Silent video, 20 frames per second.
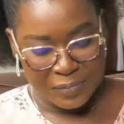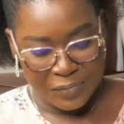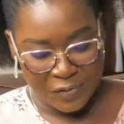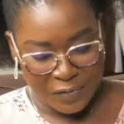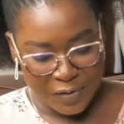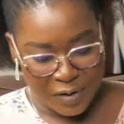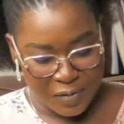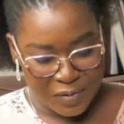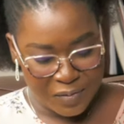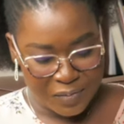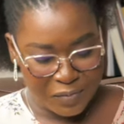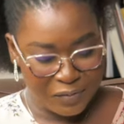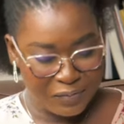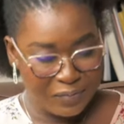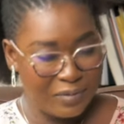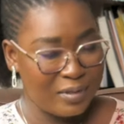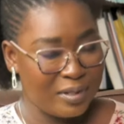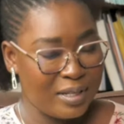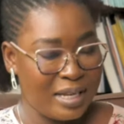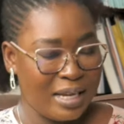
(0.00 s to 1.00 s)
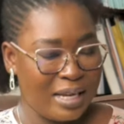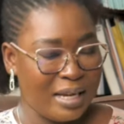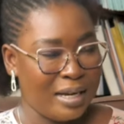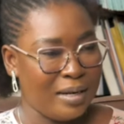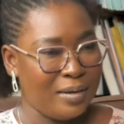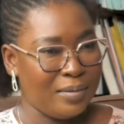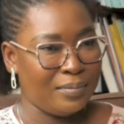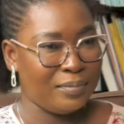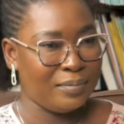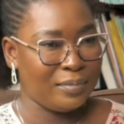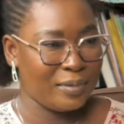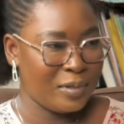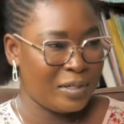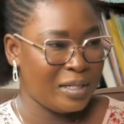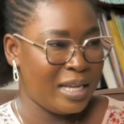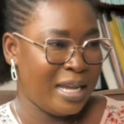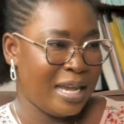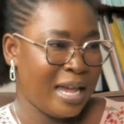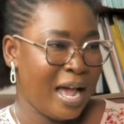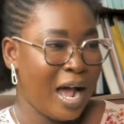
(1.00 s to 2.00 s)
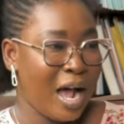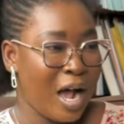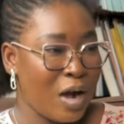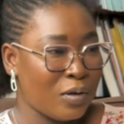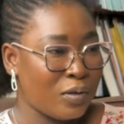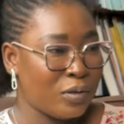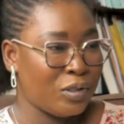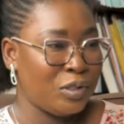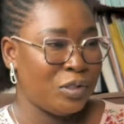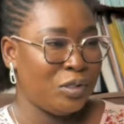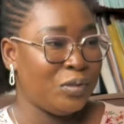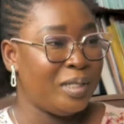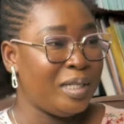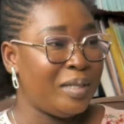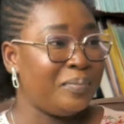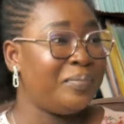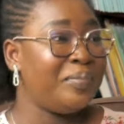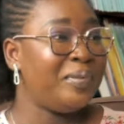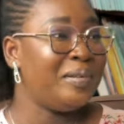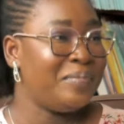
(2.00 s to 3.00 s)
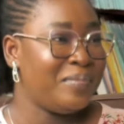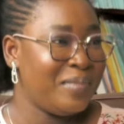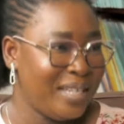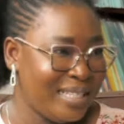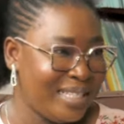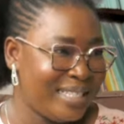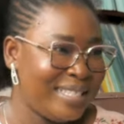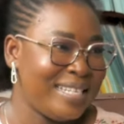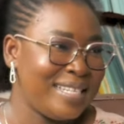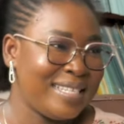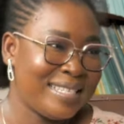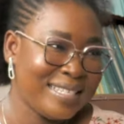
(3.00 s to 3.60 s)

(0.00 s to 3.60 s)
Before we move to the how do you implement the